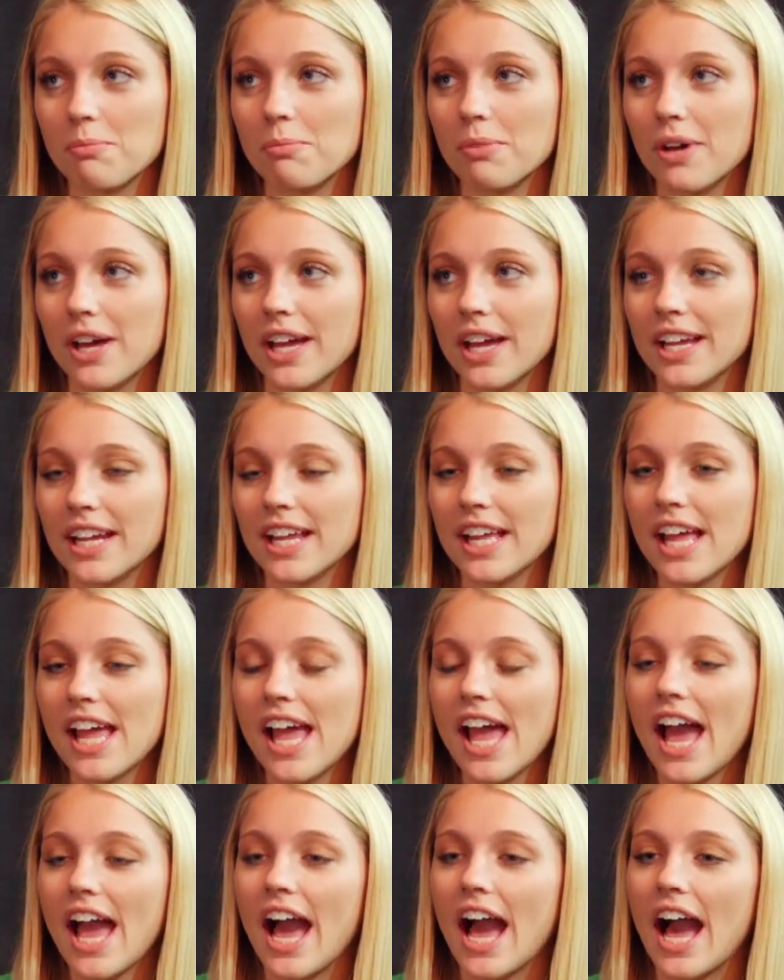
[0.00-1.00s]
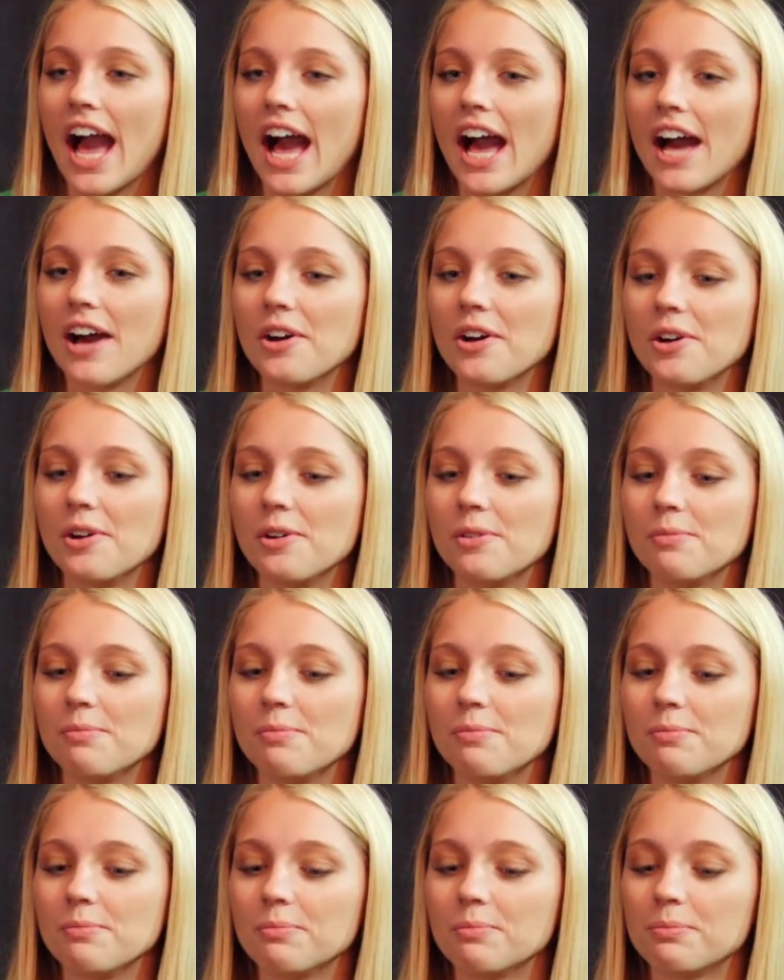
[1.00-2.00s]
But, that is very cool.
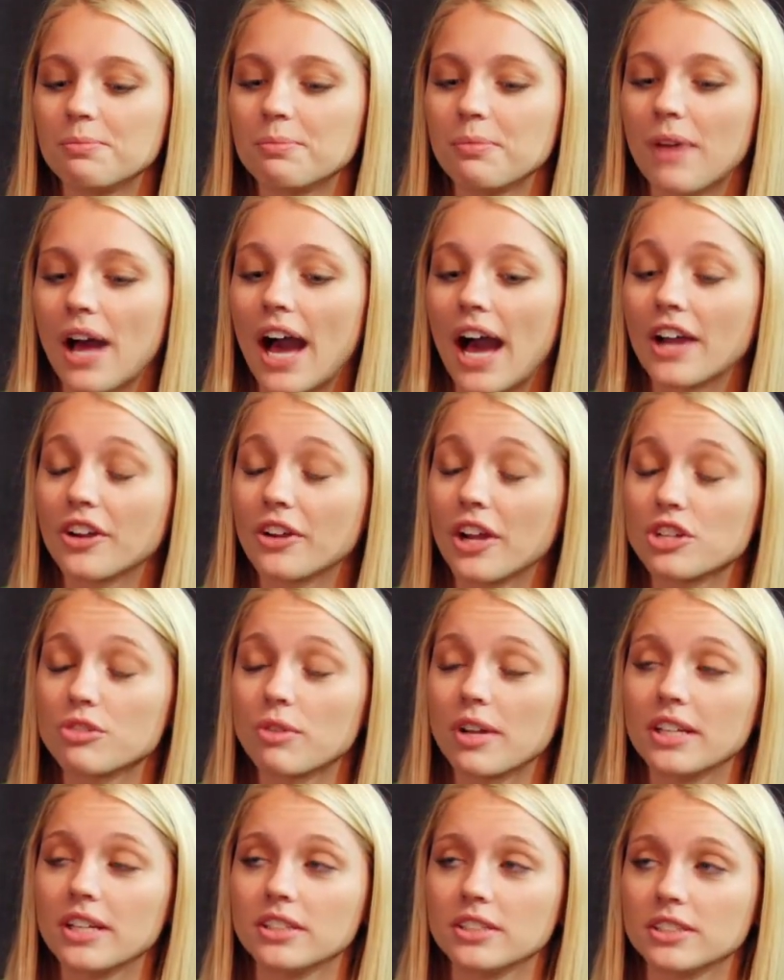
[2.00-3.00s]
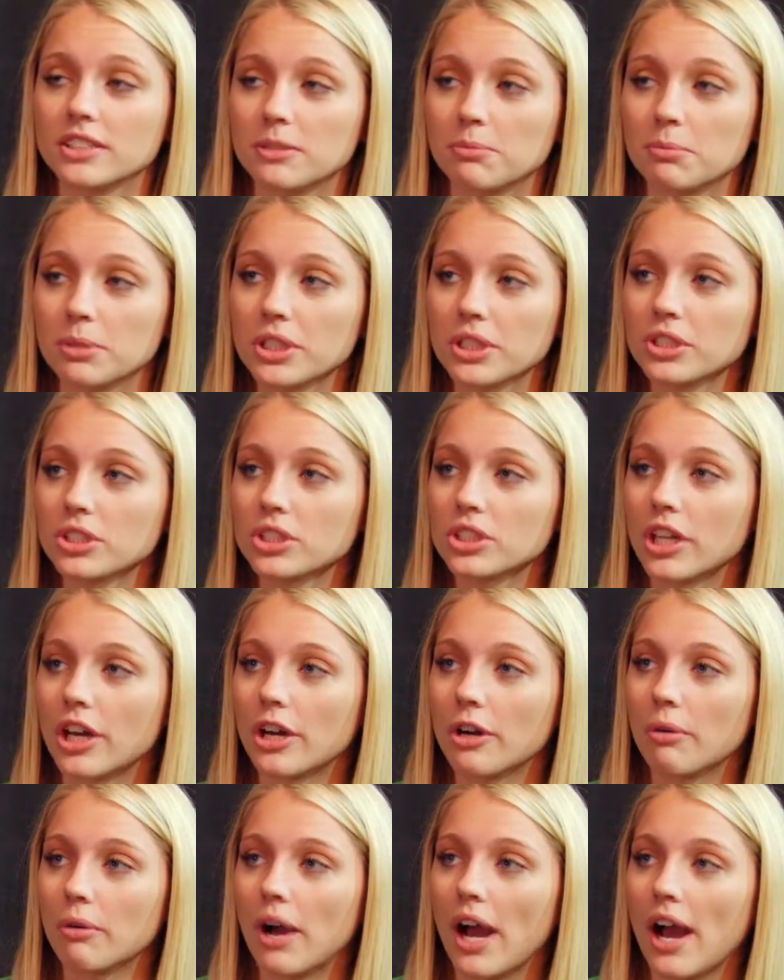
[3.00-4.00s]
Um, I graduate in December,
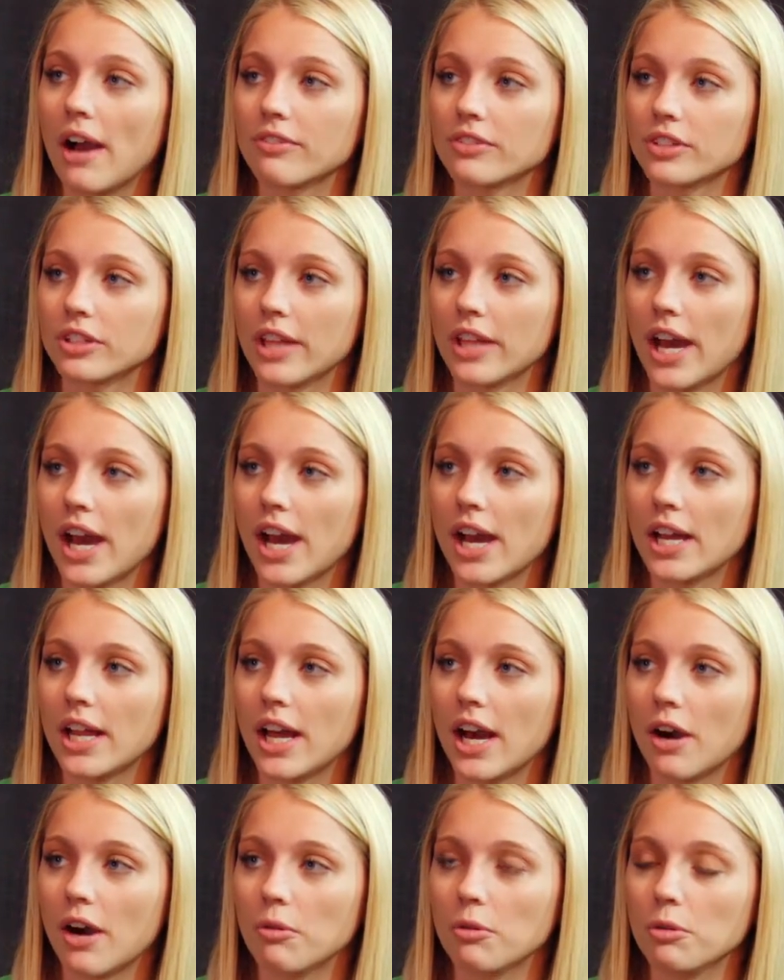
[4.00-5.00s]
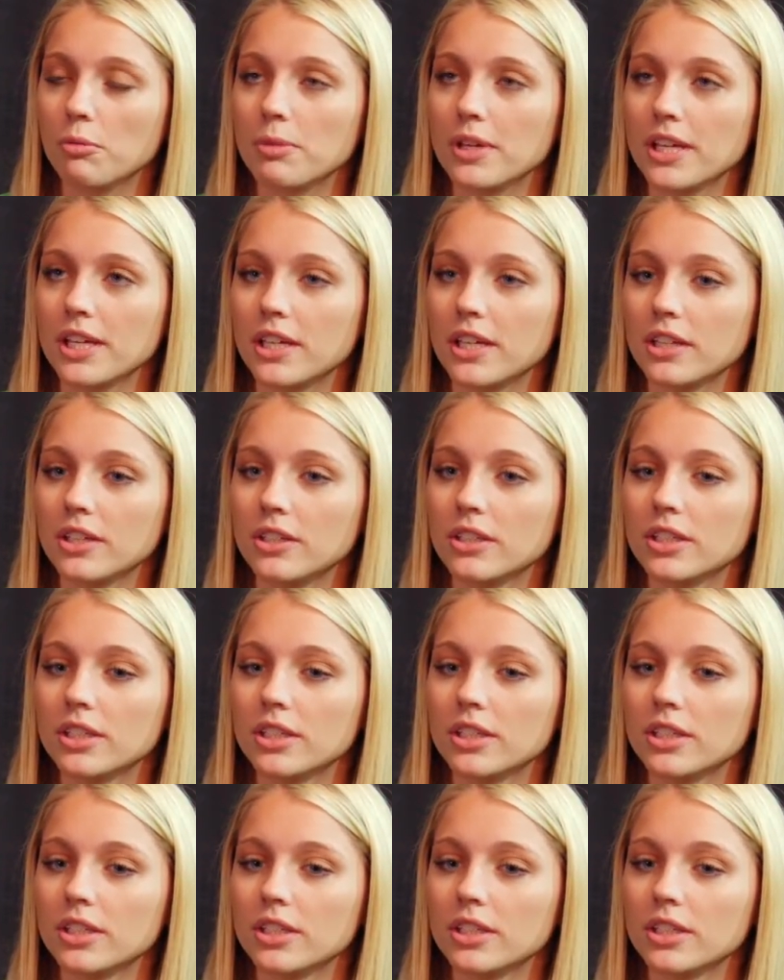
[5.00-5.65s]
so after that, I will be